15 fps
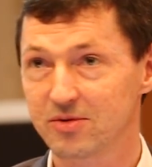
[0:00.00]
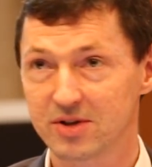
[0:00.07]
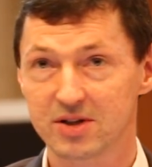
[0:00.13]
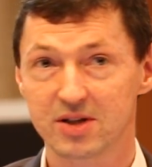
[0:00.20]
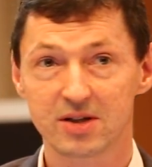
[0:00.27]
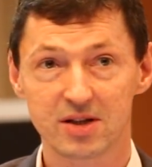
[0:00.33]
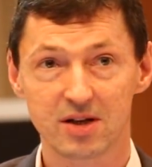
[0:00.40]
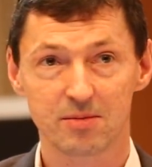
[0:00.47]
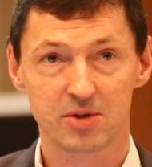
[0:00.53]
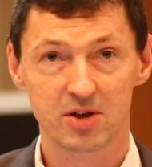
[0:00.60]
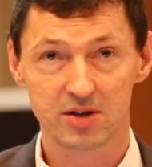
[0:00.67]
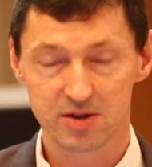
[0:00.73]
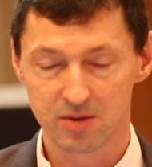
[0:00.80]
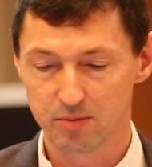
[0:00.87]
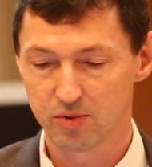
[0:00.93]
These systems,
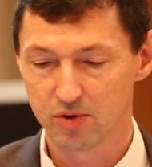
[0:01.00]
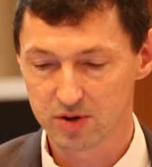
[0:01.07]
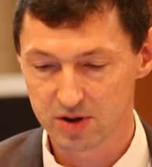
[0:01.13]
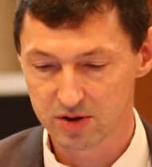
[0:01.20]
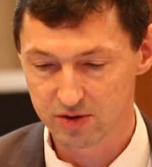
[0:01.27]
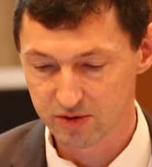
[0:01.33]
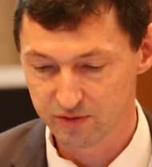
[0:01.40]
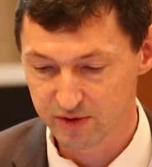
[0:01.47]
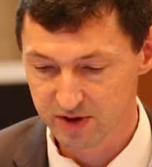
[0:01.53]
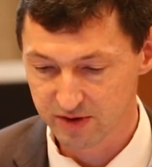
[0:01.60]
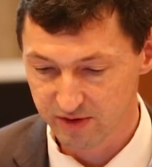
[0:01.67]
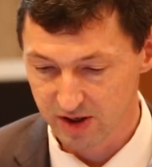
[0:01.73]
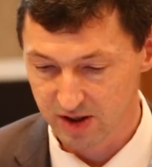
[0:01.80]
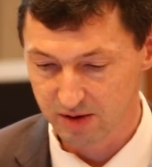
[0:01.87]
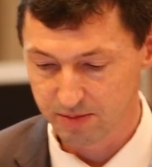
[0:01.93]
it's important to
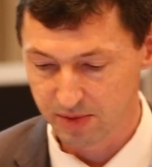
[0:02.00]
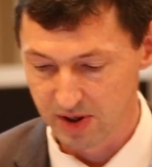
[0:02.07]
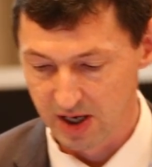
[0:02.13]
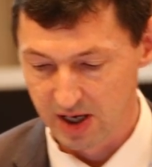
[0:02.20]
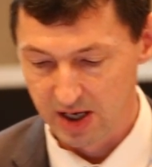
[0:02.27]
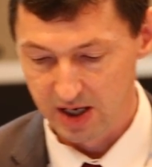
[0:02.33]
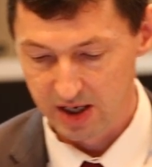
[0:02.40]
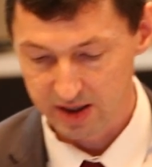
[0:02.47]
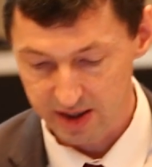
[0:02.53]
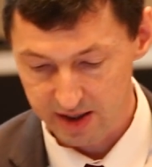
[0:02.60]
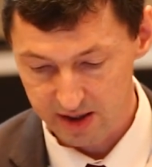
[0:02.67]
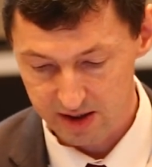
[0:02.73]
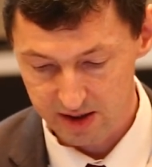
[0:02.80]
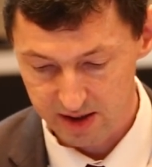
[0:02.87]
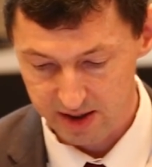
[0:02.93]
develop
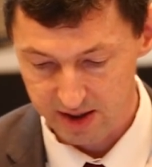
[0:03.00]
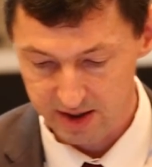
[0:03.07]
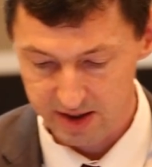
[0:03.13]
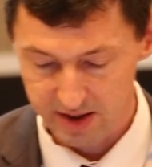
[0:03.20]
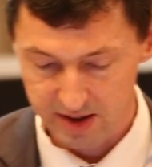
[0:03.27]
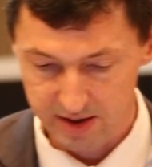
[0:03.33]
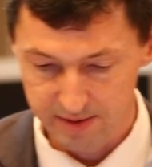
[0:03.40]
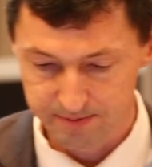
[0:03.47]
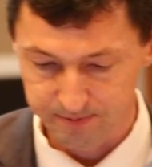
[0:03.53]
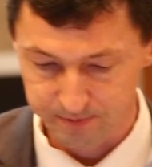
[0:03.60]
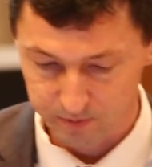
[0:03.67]
here in